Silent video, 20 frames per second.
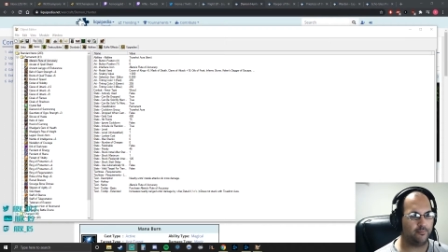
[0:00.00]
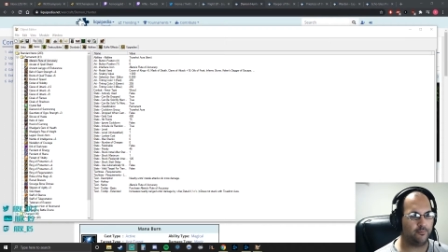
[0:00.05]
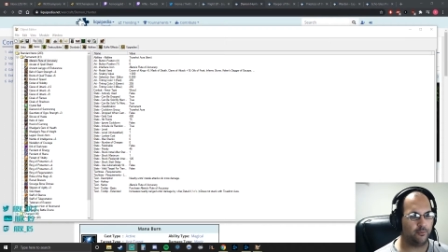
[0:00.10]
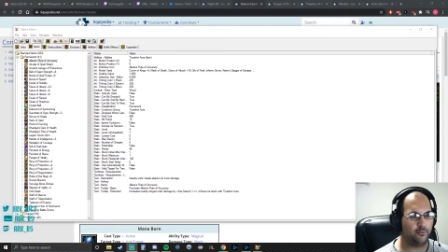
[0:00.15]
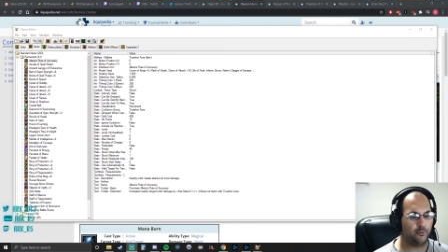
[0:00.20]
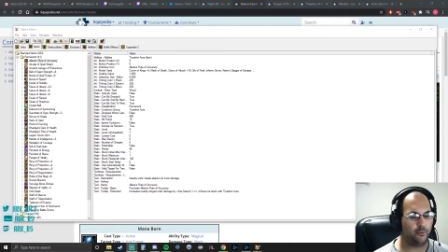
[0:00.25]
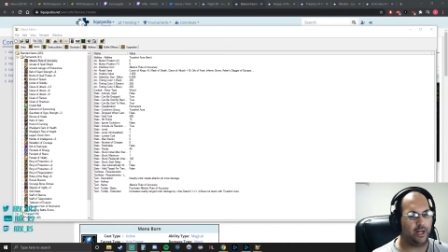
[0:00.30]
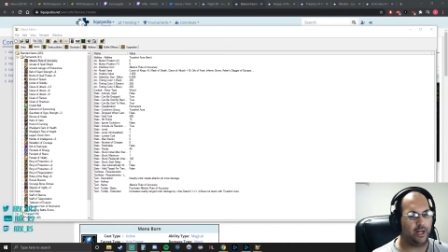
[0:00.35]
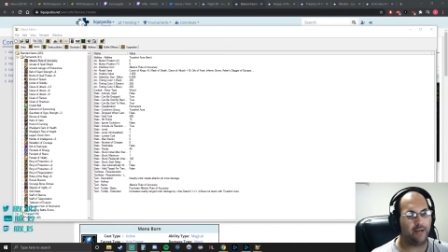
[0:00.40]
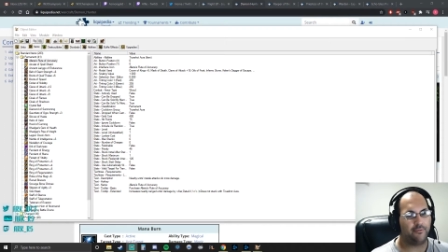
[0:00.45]

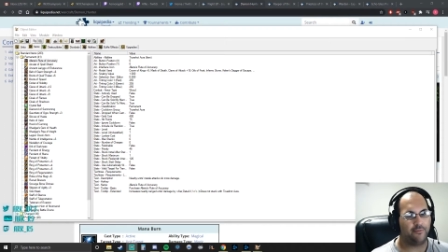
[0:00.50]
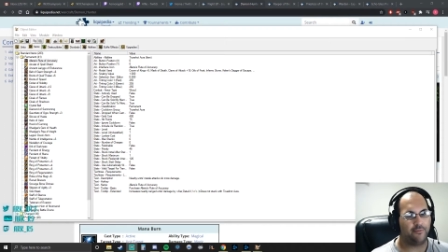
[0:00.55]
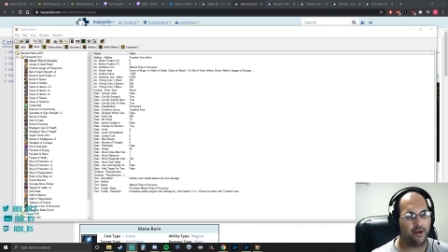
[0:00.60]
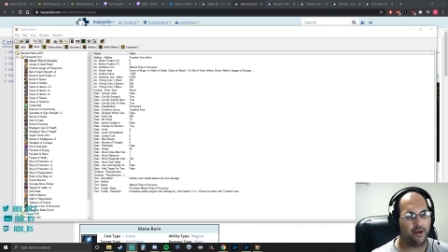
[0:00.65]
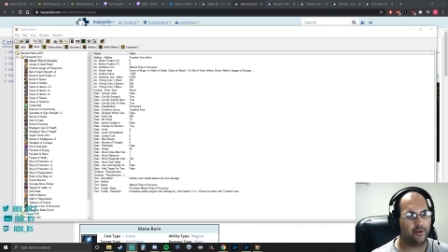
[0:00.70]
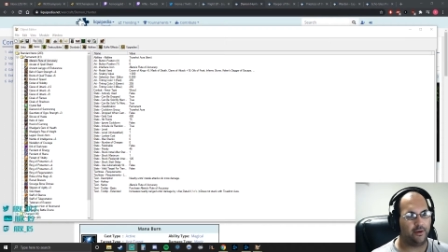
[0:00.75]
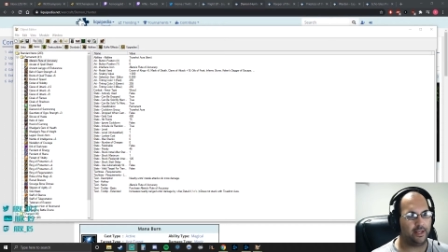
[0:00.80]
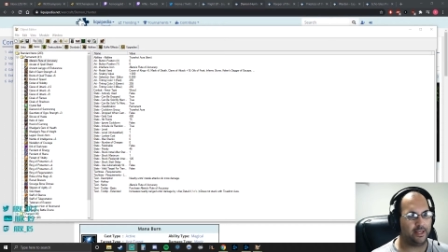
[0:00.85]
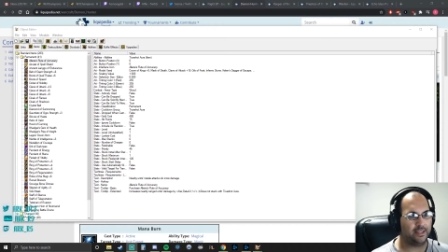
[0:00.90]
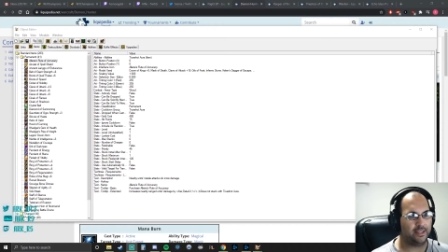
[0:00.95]
from what I
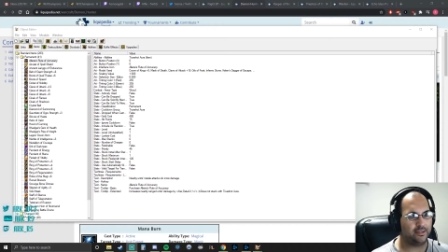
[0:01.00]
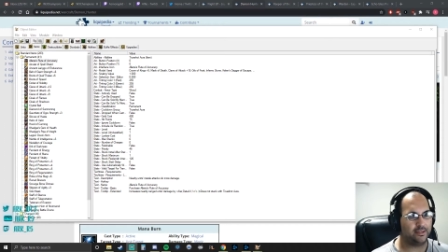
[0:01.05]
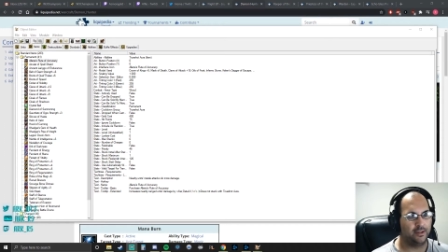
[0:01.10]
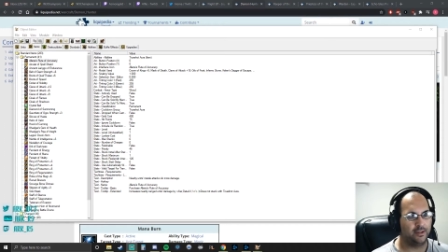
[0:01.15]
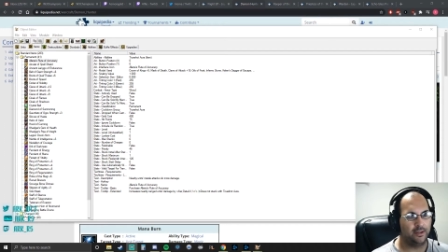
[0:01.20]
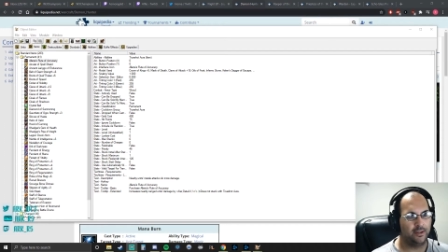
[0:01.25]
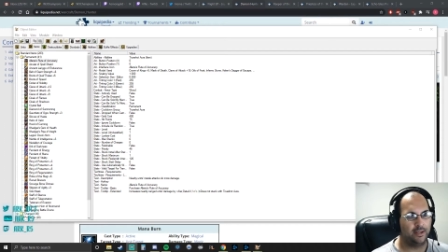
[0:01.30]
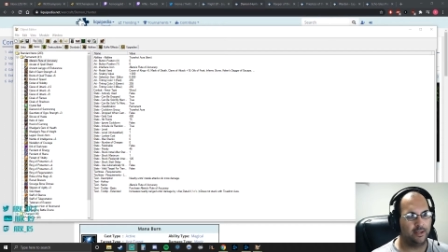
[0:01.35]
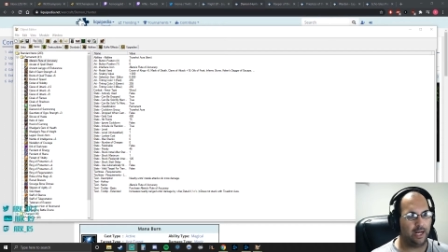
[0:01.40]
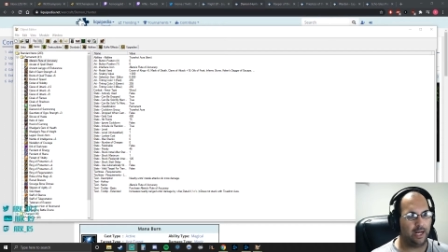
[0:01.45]
found, I guess
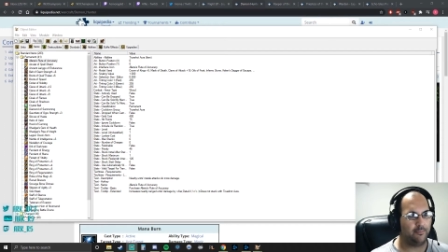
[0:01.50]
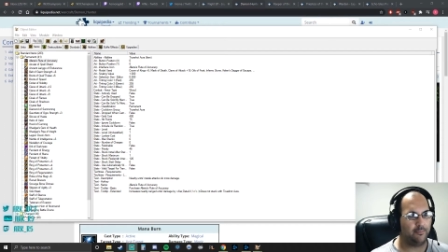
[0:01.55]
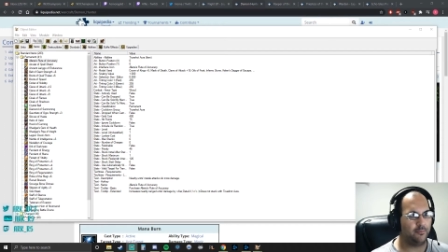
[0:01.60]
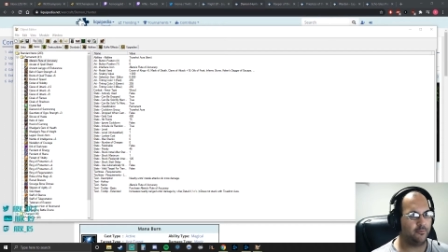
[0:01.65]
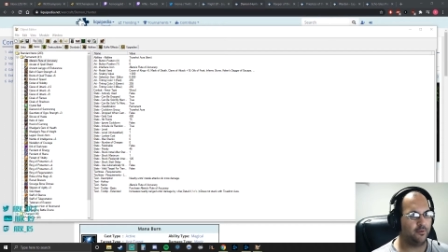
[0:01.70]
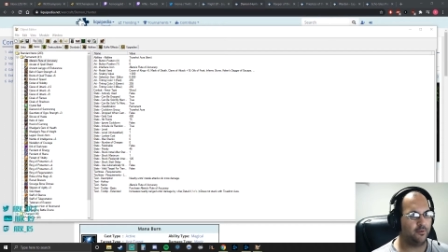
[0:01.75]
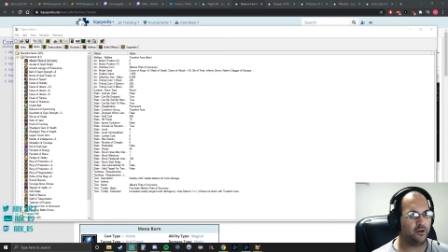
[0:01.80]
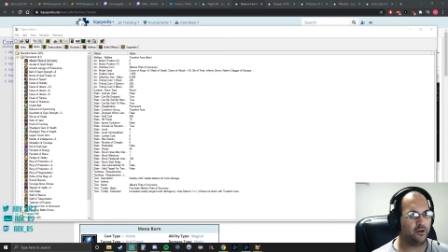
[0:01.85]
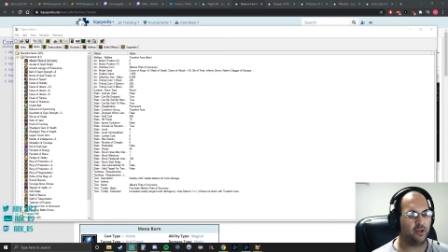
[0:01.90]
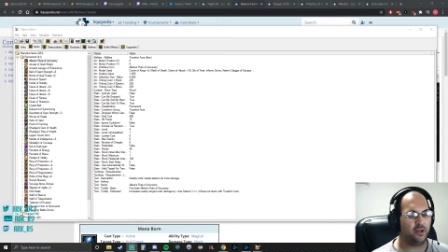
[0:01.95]
I'm
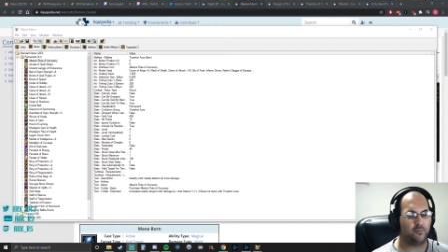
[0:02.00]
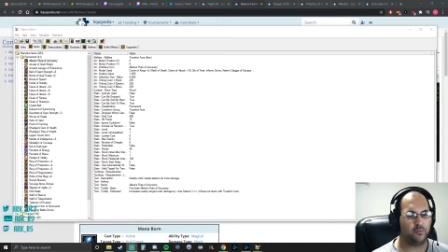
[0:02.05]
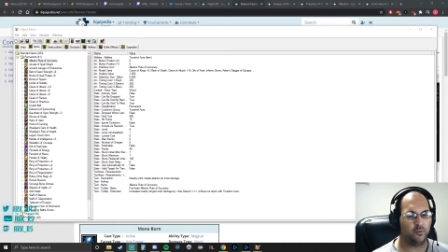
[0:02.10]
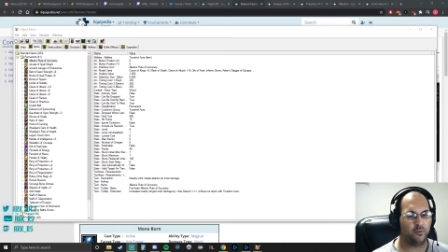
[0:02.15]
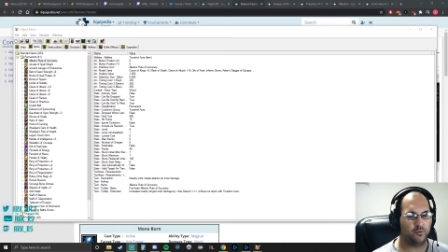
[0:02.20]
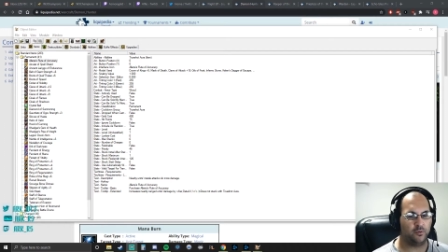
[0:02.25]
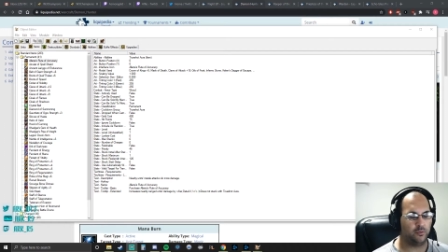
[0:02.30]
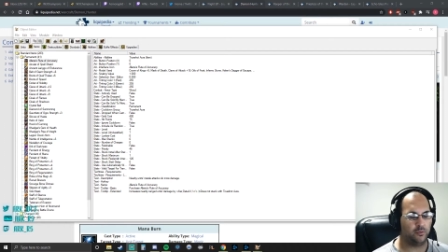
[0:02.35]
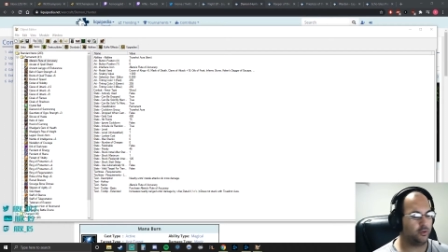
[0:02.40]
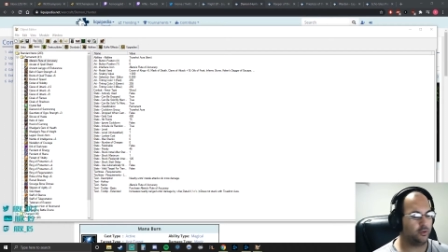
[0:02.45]
very
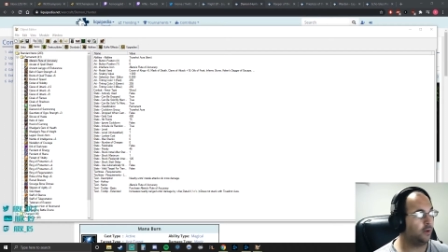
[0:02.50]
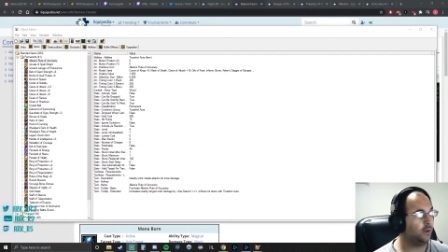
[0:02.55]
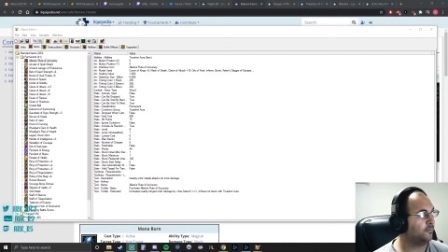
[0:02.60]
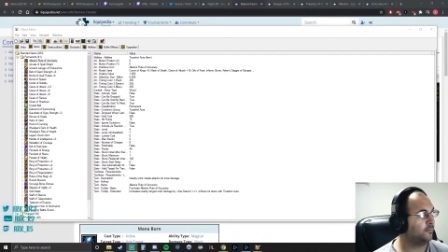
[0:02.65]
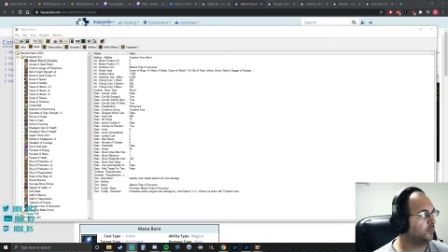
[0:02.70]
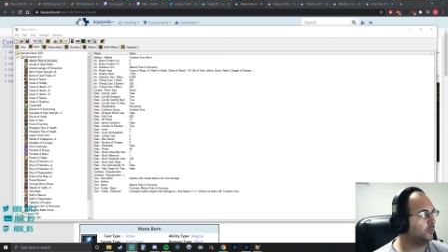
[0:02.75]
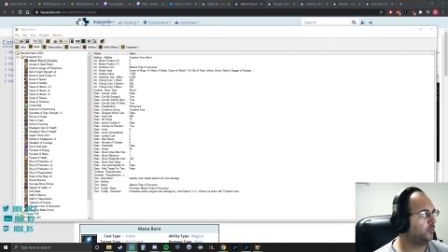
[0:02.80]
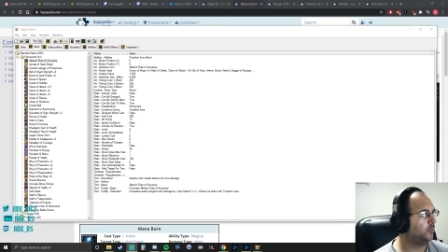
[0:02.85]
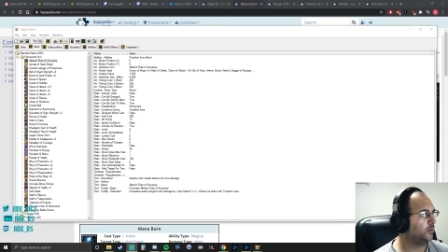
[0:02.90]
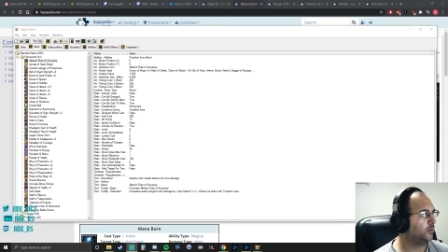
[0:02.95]
comfortable
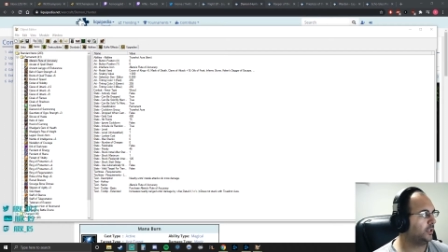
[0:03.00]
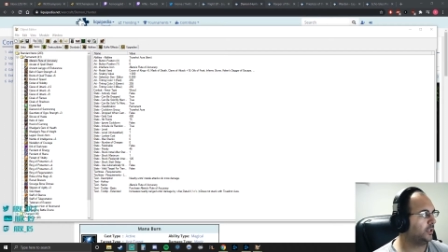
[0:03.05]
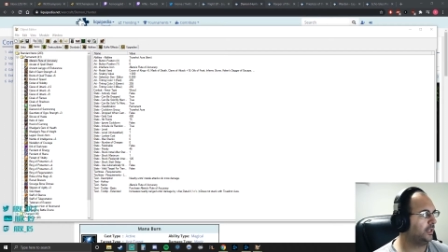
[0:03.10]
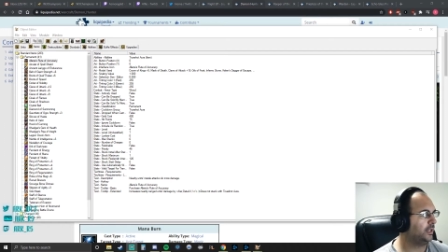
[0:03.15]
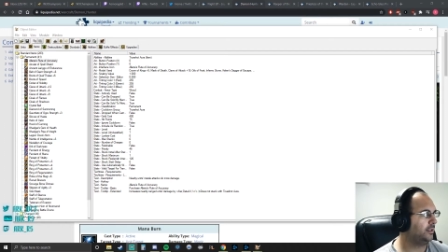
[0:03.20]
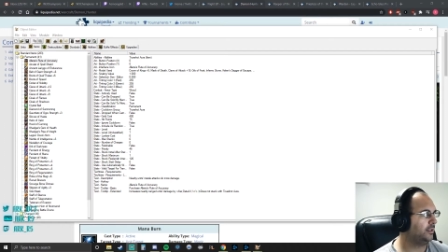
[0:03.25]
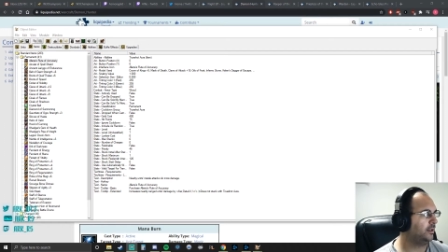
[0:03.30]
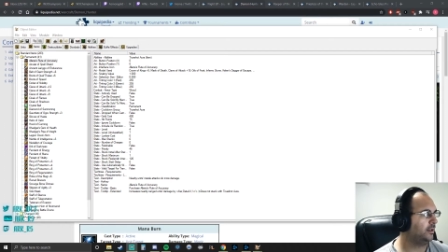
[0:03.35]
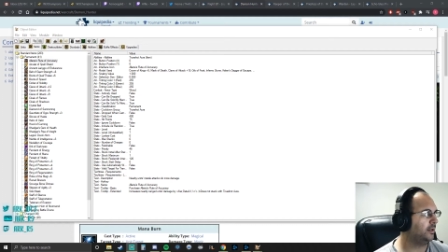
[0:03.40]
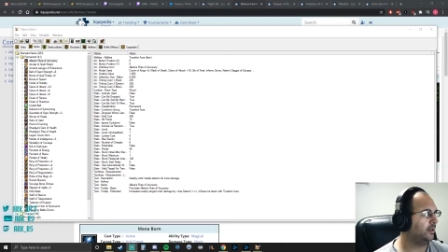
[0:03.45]
comfortable working
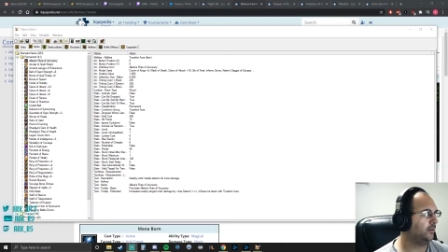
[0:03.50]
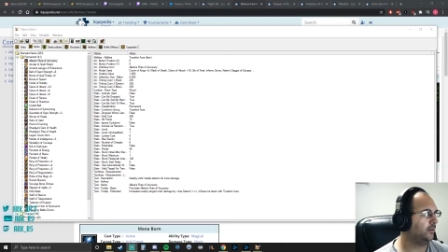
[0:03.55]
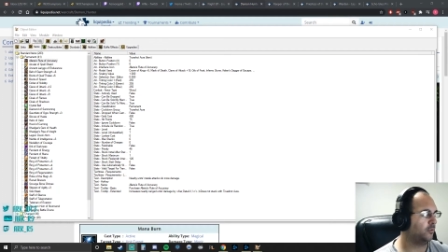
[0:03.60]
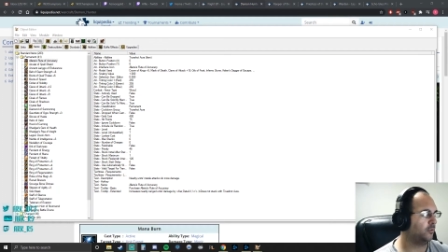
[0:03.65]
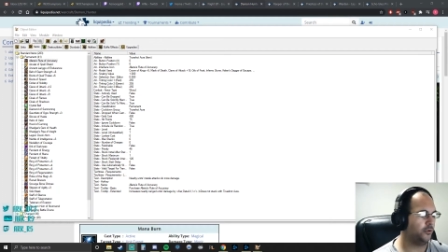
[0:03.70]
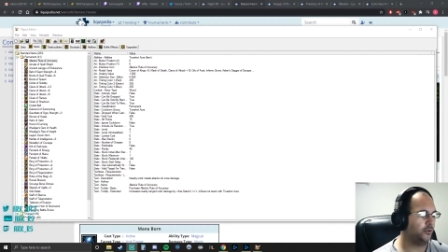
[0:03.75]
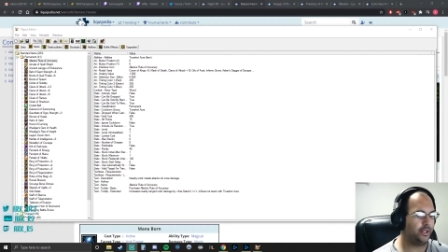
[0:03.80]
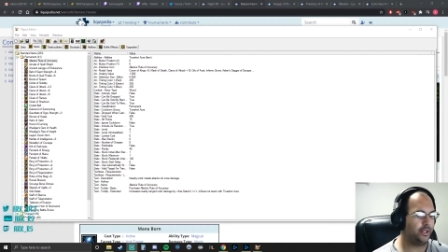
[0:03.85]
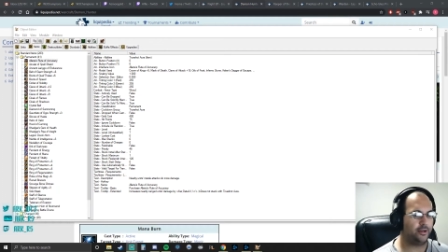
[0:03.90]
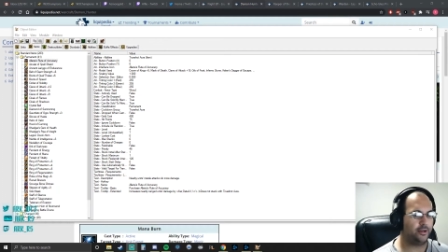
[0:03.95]
in the
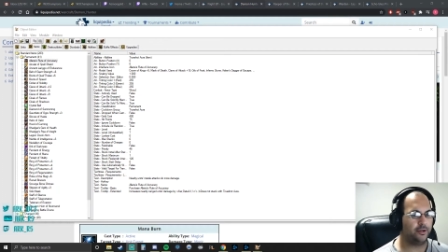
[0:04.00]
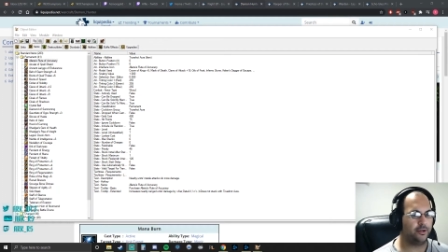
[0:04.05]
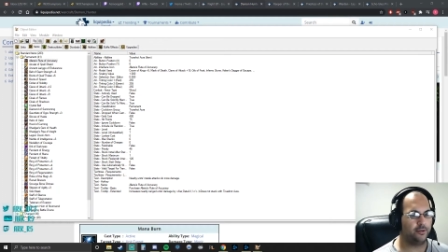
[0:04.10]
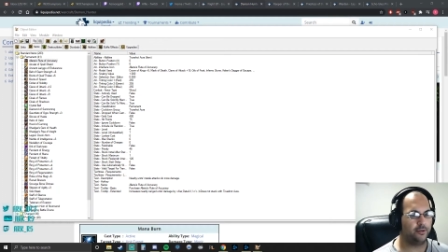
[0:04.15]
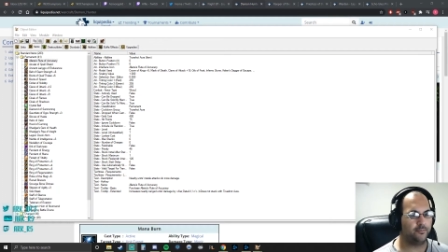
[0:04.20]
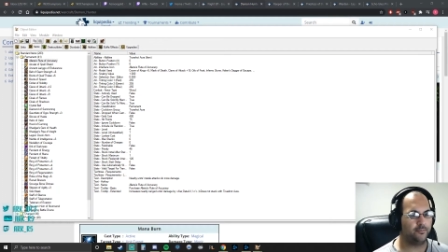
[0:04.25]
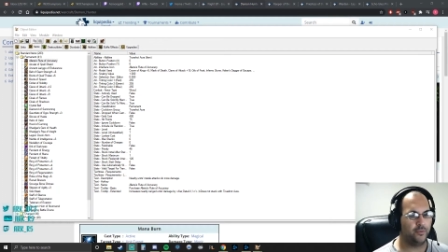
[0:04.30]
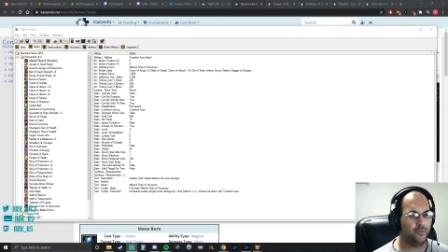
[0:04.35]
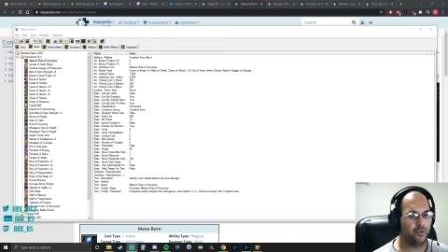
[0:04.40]
world editor.